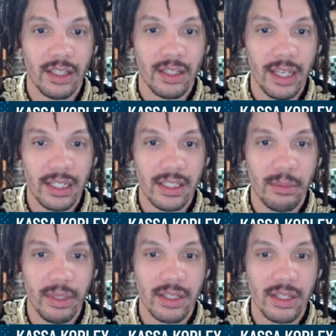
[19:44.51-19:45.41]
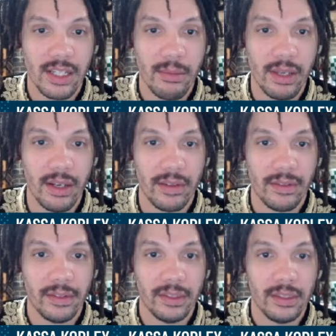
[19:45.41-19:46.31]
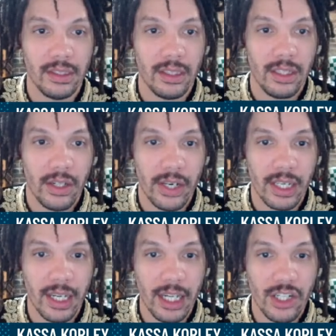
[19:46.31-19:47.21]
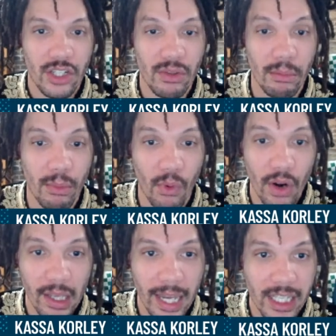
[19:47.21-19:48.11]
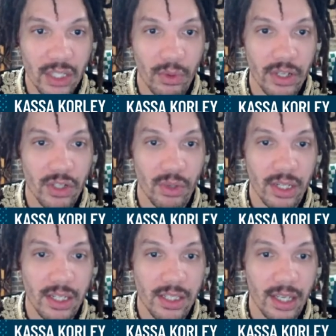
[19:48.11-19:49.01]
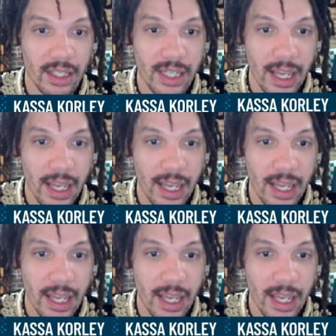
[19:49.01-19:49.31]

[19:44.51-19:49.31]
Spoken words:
That's the business I'm in. All right, king h2, more light squares, rook e6.